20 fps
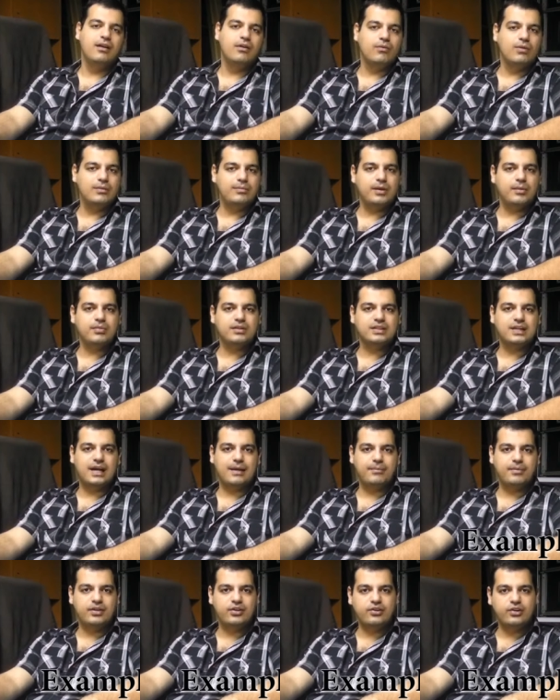When people
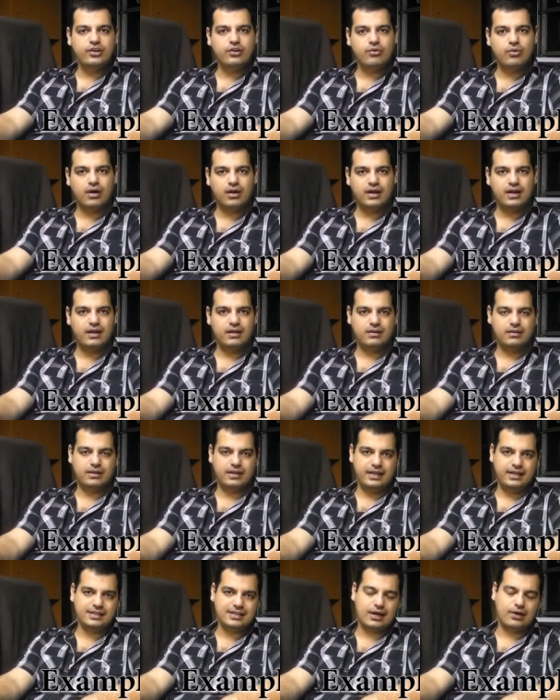type in your URL,
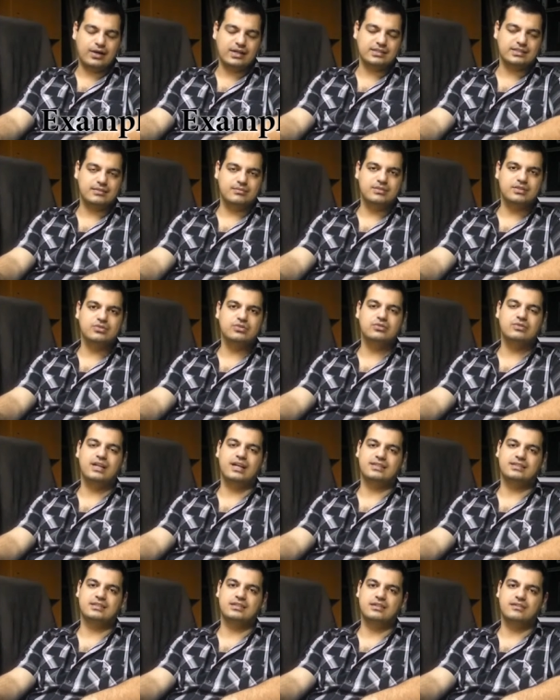it directs them to
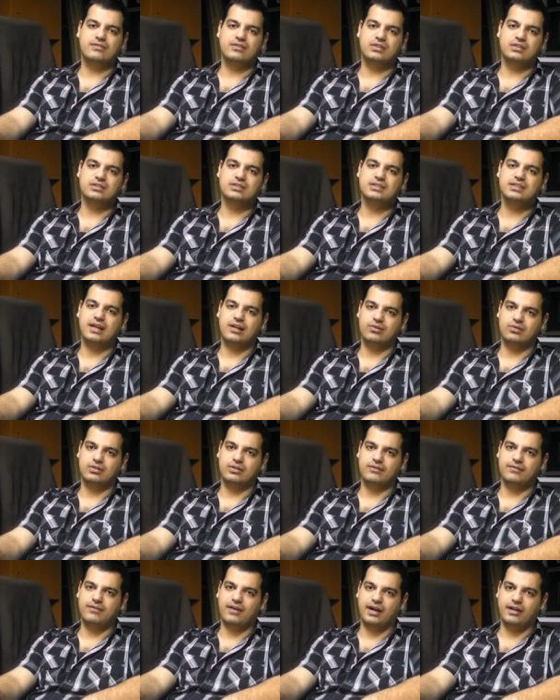that server to download
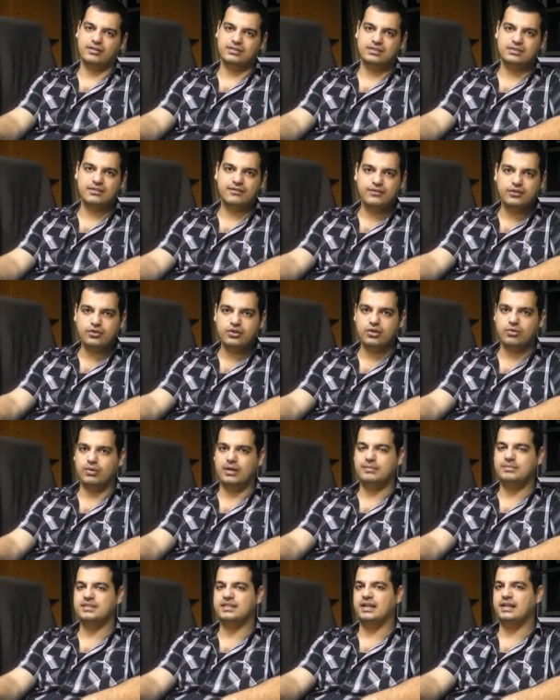the files to view your
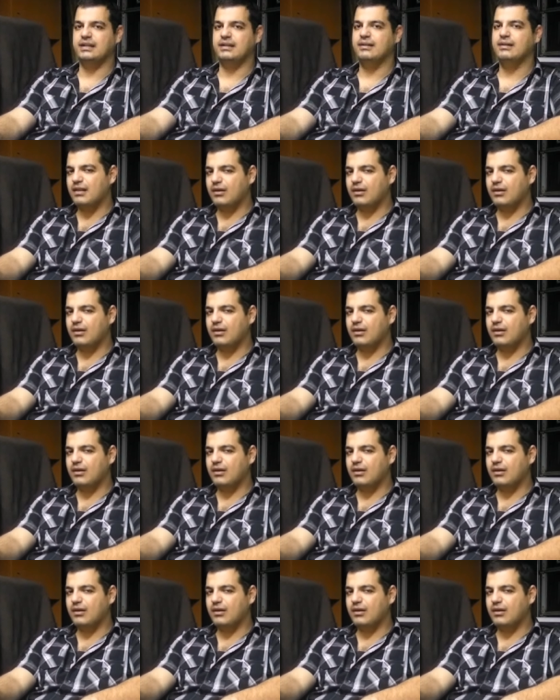website.